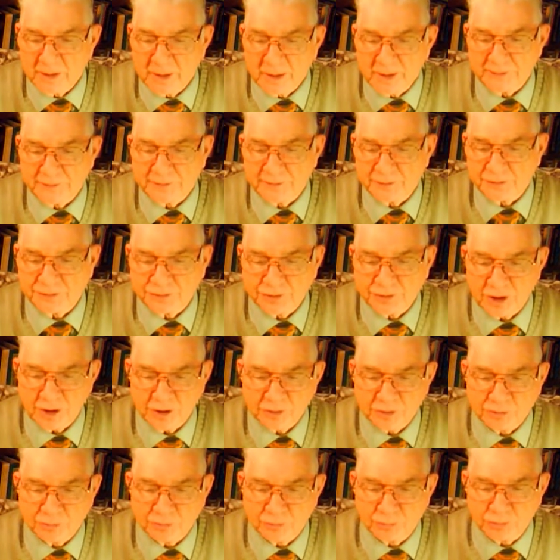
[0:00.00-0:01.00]
and the
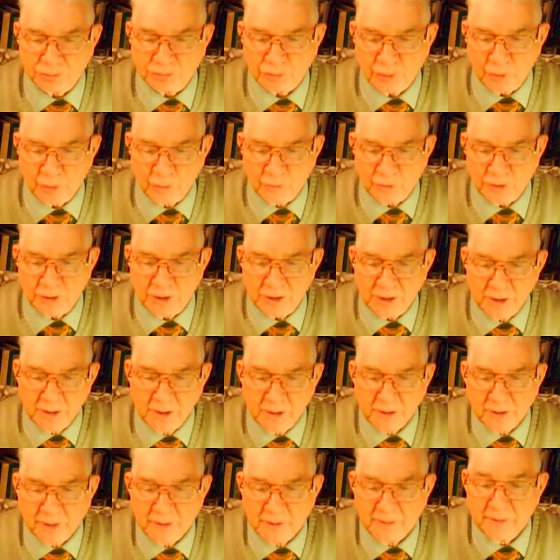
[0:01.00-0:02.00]
chance was only
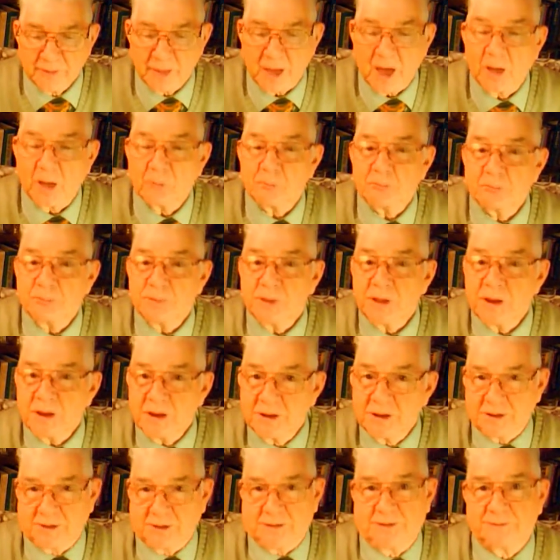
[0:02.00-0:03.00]
a
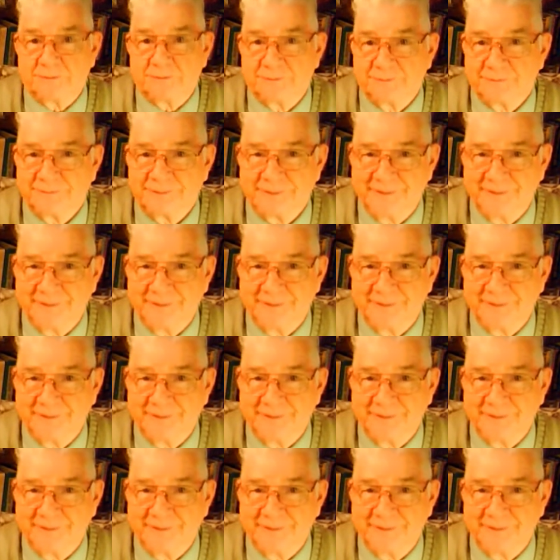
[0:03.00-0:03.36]
billion